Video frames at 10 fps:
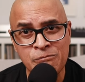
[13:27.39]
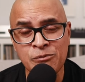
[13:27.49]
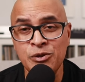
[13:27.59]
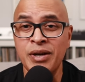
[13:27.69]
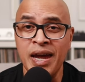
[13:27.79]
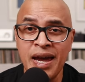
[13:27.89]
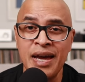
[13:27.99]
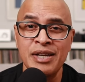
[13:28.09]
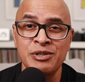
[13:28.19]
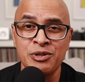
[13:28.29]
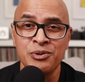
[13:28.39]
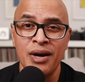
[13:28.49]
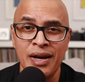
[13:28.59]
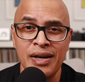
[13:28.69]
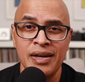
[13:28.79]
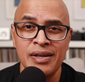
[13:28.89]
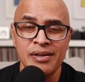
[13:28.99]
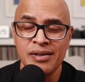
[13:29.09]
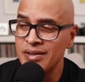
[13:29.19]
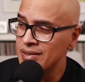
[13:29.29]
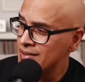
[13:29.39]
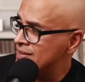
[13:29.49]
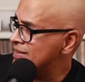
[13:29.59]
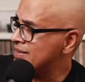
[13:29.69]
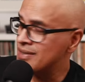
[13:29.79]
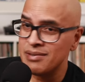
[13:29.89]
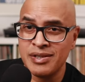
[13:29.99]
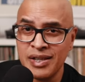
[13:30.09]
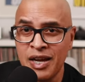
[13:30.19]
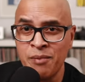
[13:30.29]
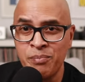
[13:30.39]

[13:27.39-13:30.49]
You can try the, see that amp